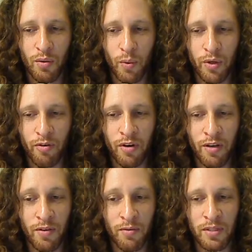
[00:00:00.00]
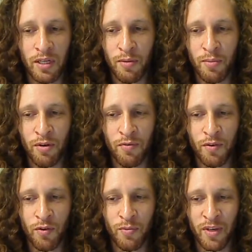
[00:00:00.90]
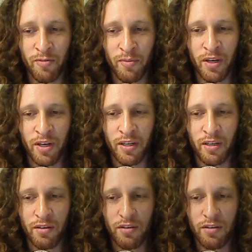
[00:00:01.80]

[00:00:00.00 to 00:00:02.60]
wondering if there was any perfume left behind.